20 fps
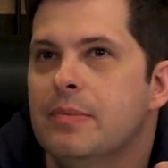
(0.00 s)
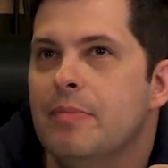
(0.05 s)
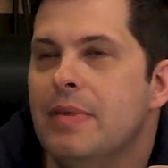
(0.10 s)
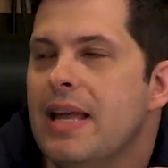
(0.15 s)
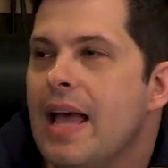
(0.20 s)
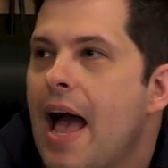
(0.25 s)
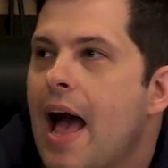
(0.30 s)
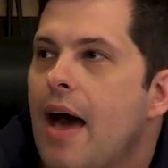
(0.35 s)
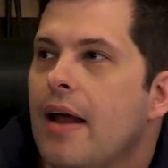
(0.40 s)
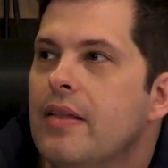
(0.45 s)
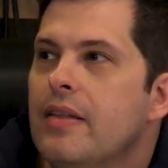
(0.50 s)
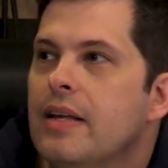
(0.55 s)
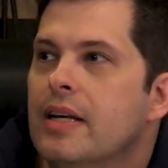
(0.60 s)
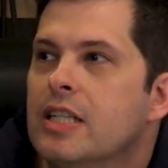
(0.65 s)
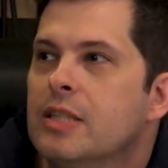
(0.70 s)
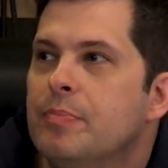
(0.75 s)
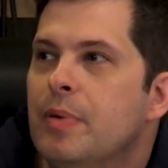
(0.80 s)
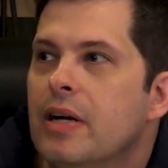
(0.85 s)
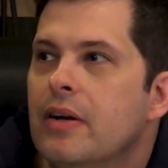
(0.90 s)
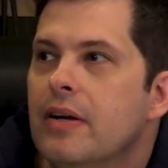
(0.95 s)
me out of the
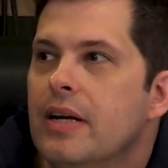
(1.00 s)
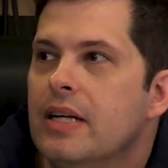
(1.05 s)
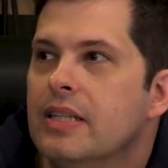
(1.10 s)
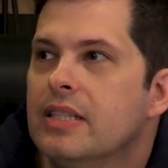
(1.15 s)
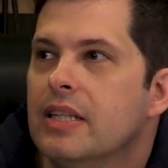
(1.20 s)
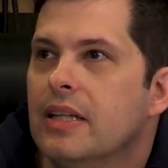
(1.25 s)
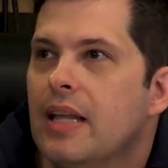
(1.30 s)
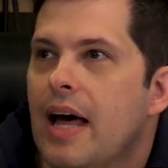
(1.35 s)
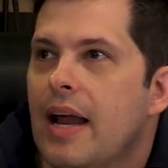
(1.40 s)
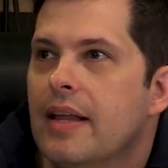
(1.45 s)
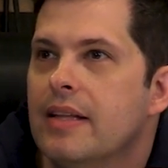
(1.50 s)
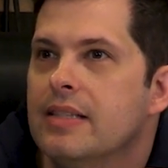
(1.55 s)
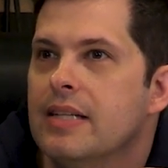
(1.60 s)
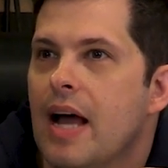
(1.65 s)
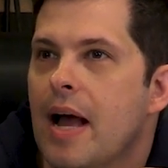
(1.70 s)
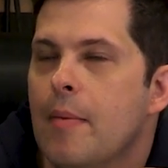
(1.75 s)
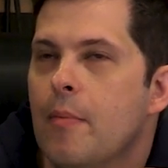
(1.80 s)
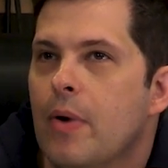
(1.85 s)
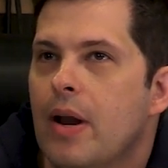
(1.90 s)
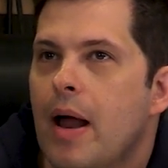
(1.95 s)
experience a lot of the
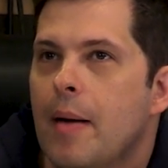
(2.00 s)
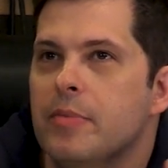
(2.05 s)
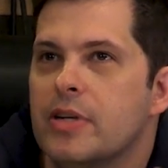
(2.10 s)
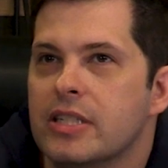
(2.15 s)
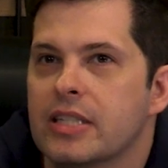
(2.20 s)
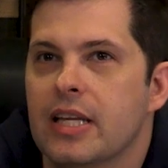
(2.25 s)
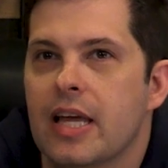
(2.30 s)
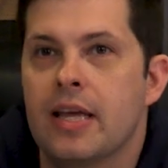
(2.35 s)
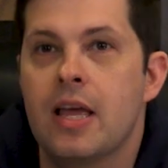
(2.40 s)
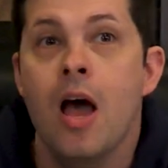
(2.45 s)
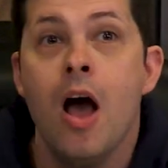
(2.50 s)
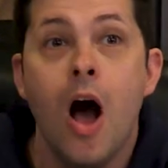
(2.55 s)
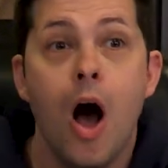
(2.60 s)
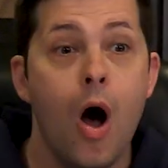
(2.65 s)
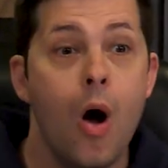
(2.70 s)
time when I'm just like,